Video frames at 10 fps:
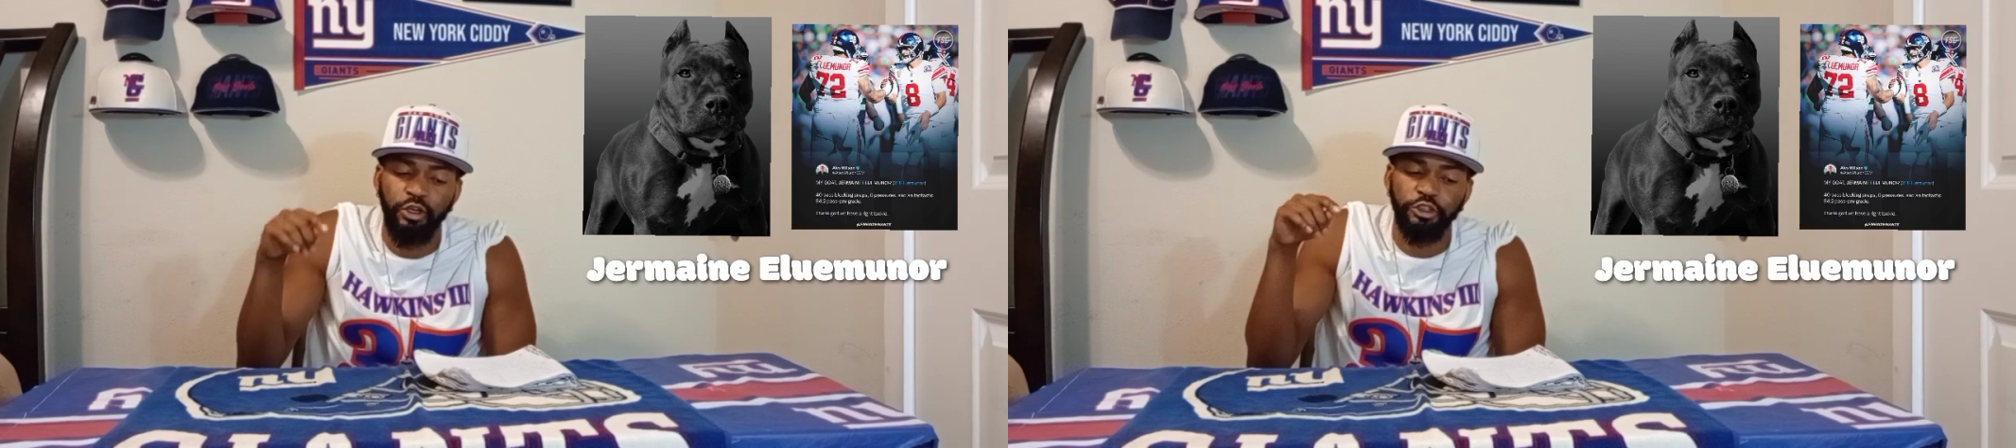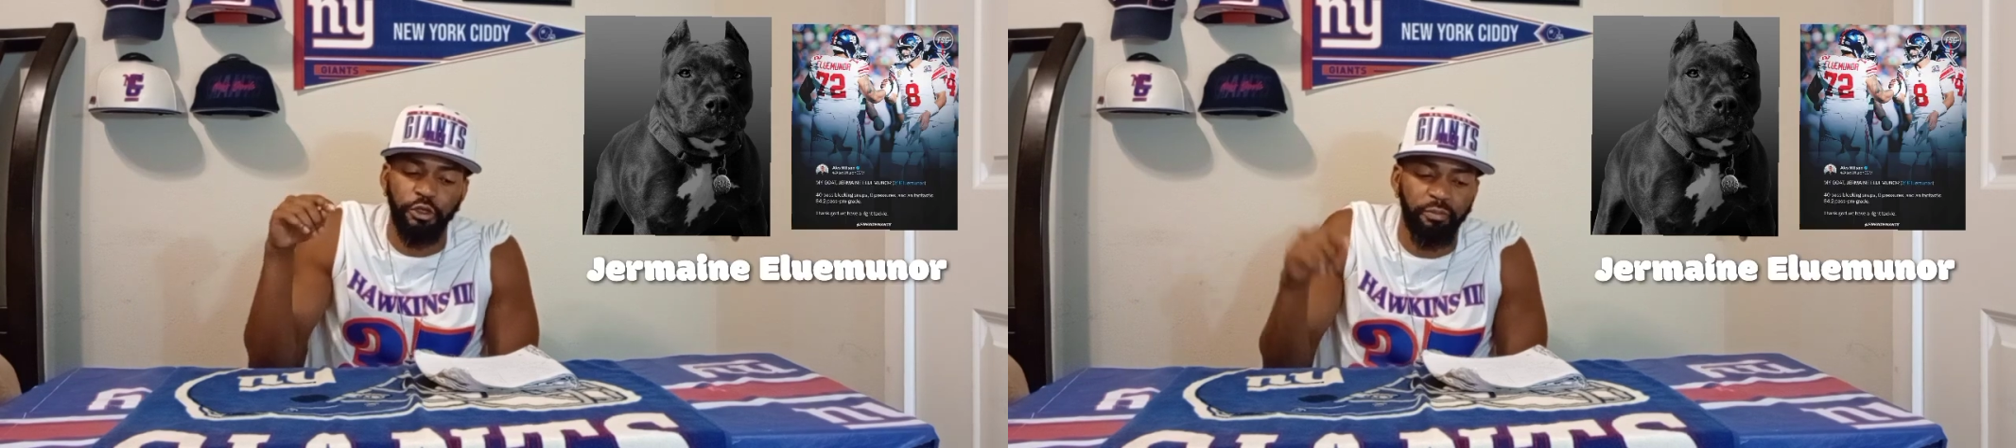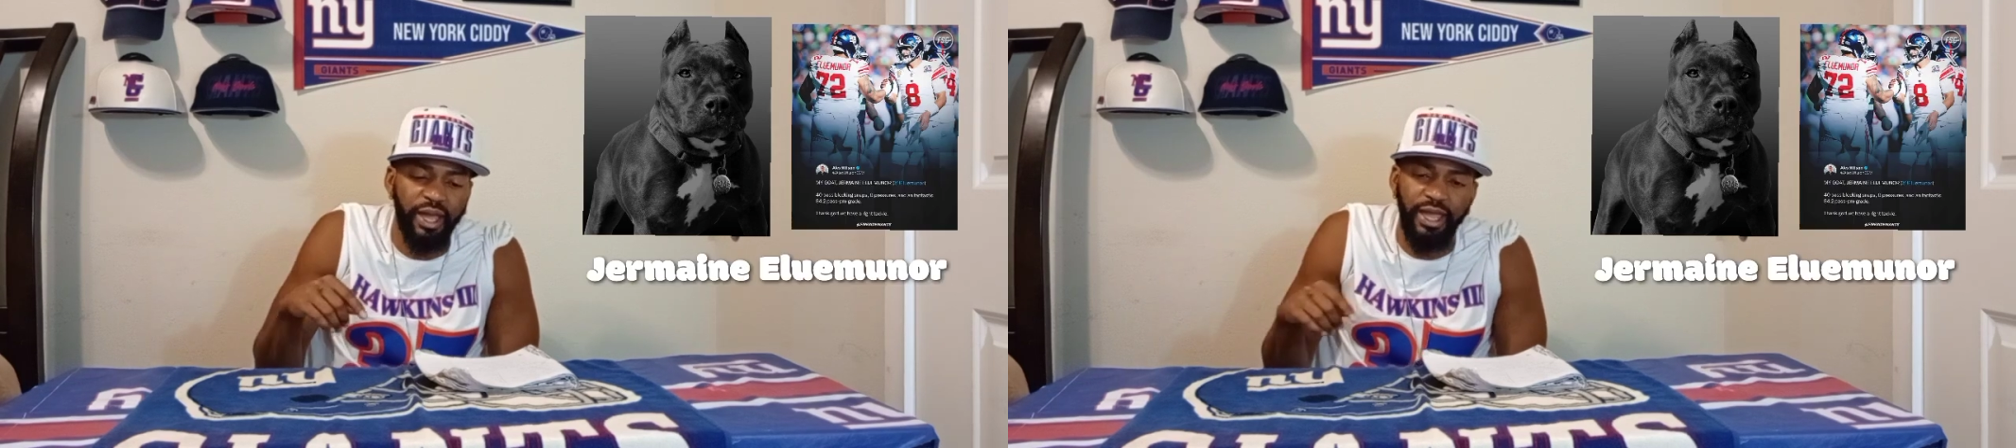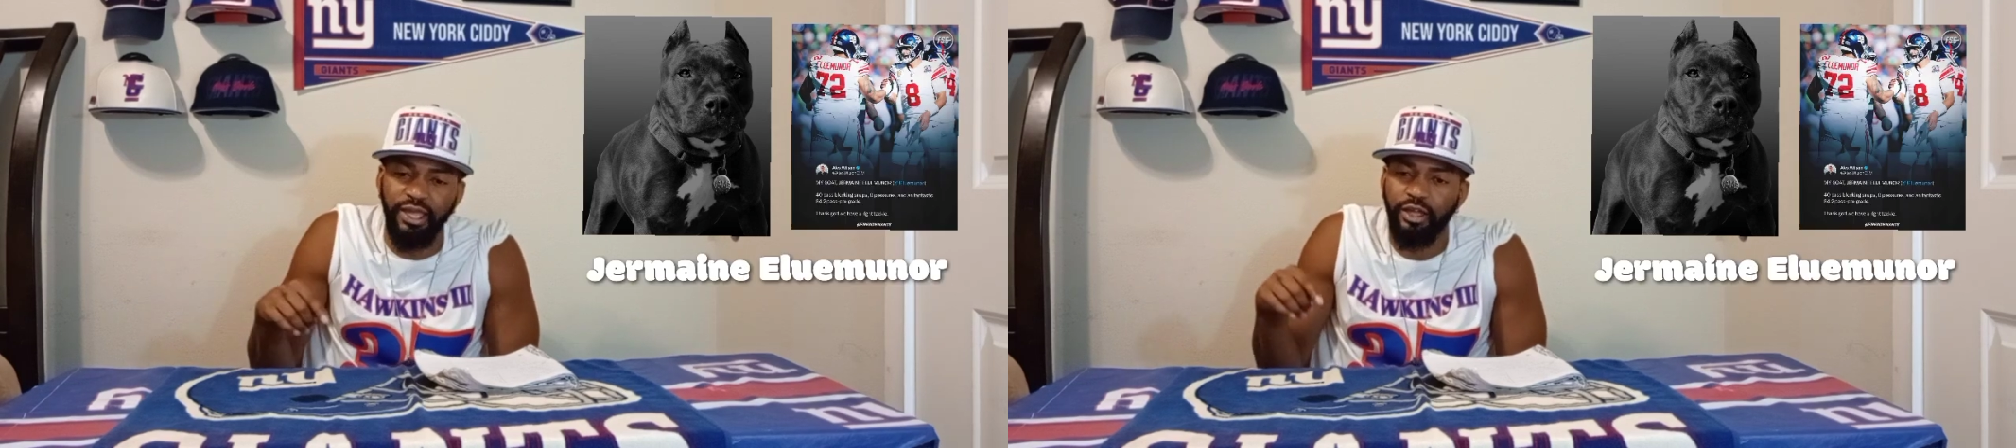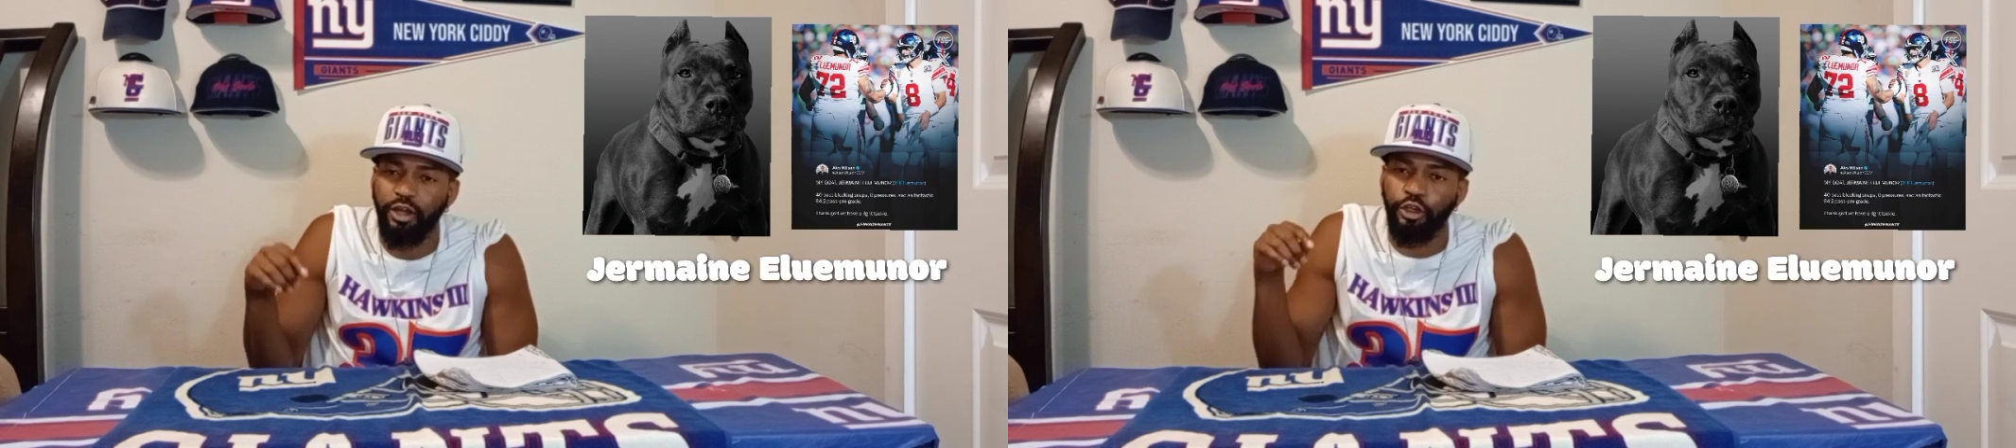
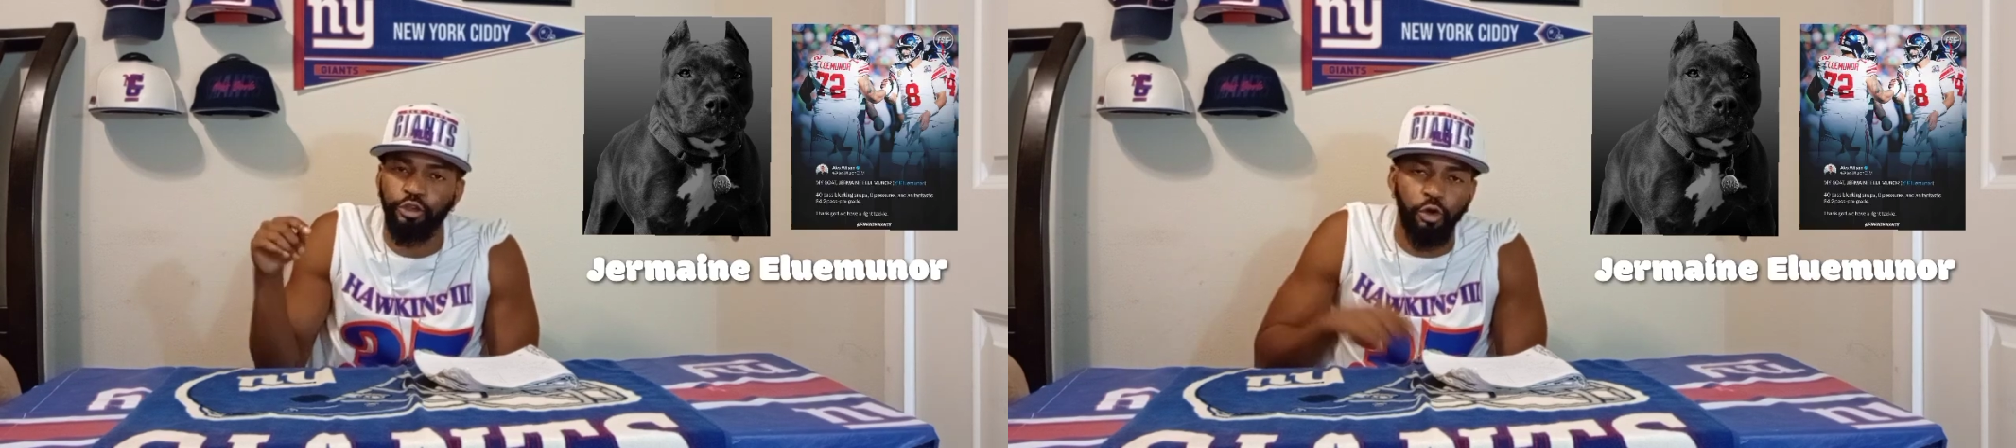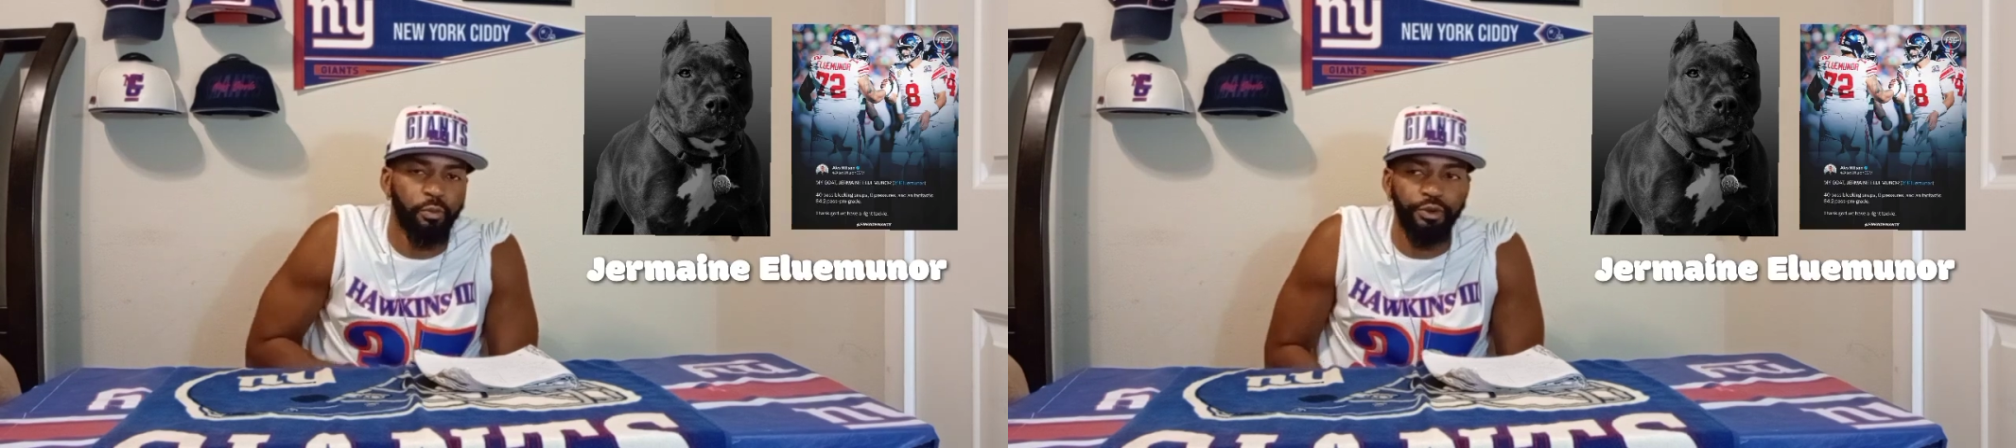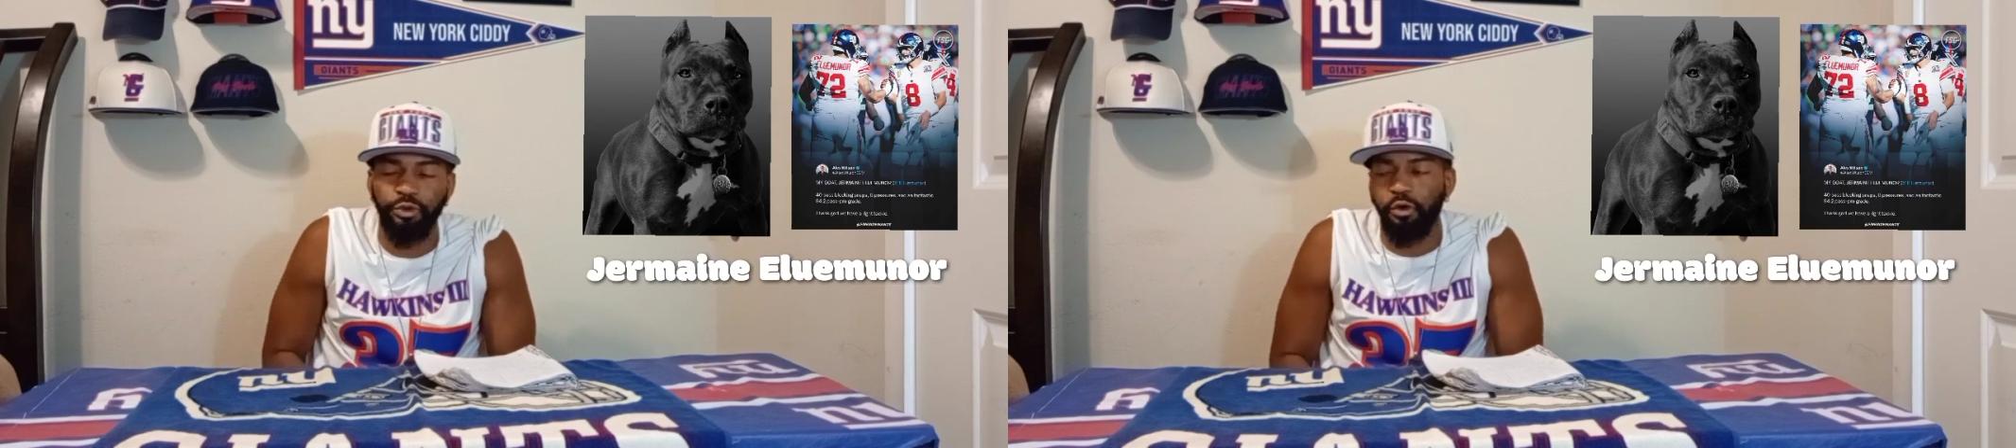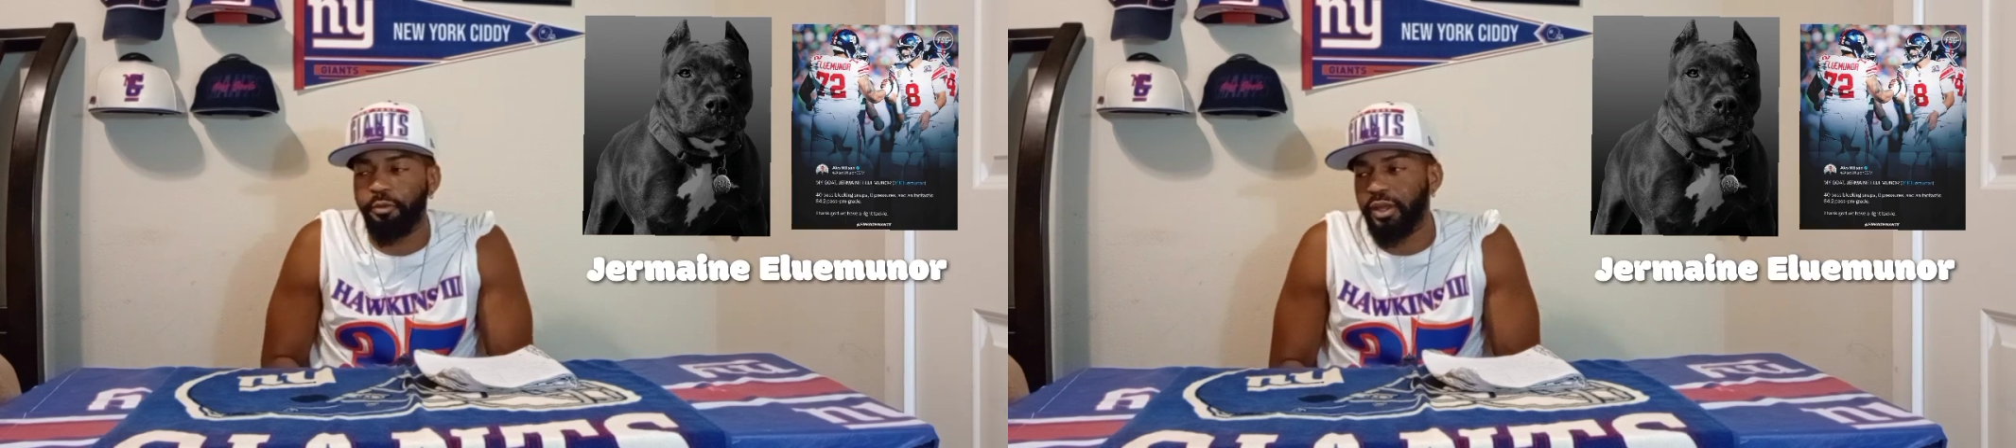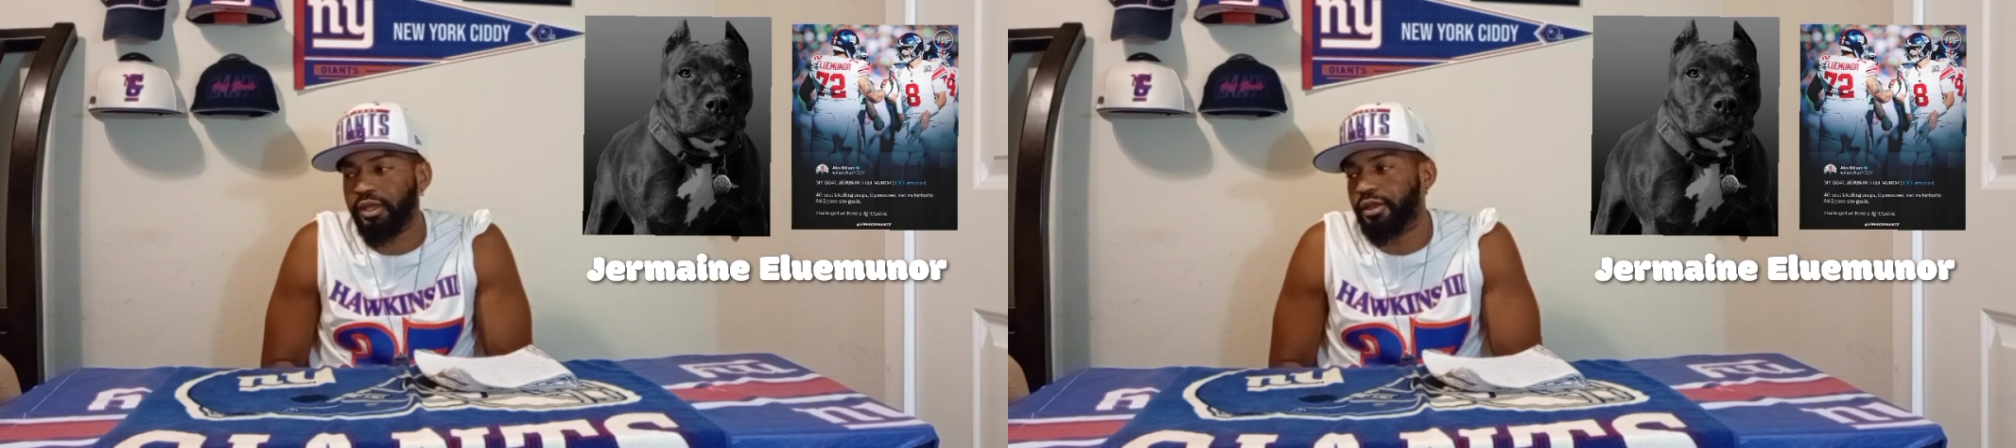Jermaine Illuminor,
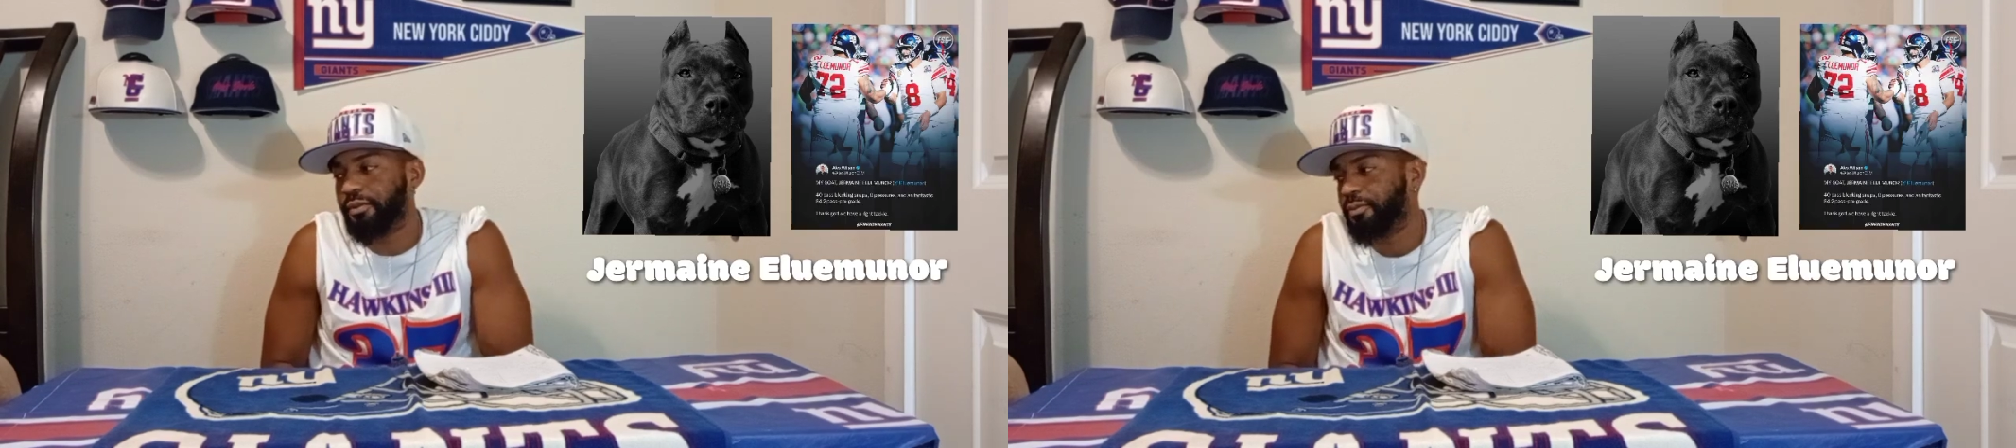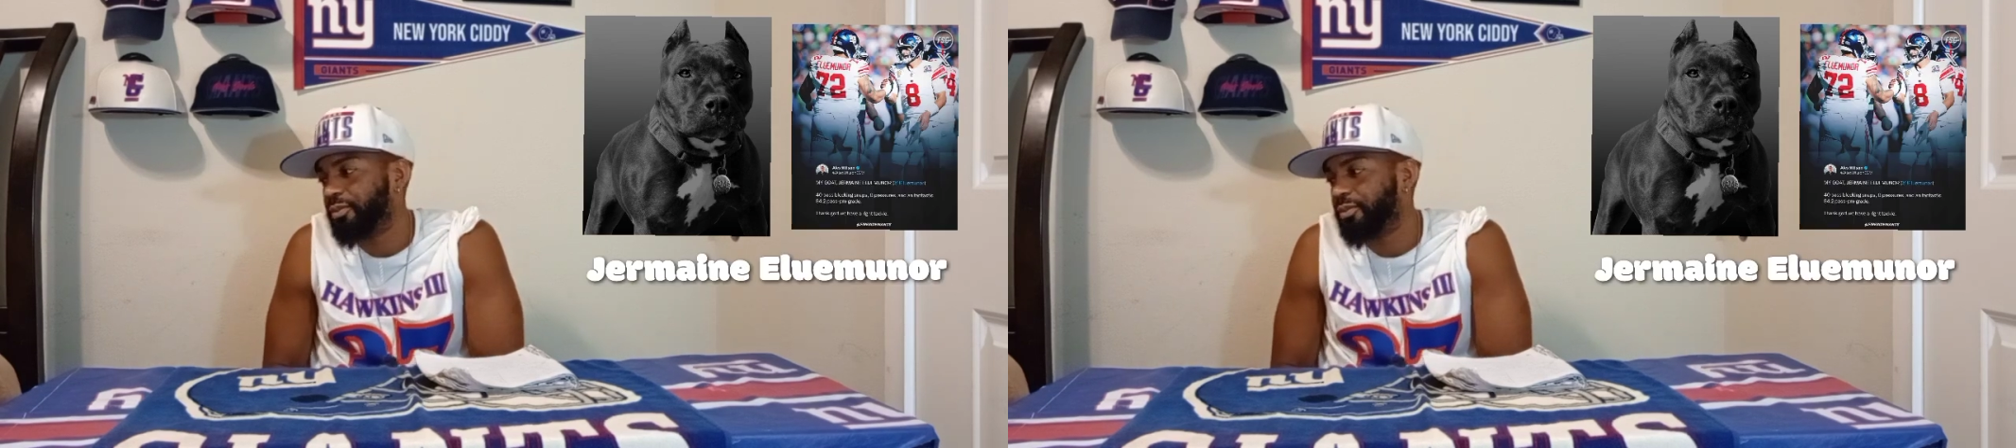man.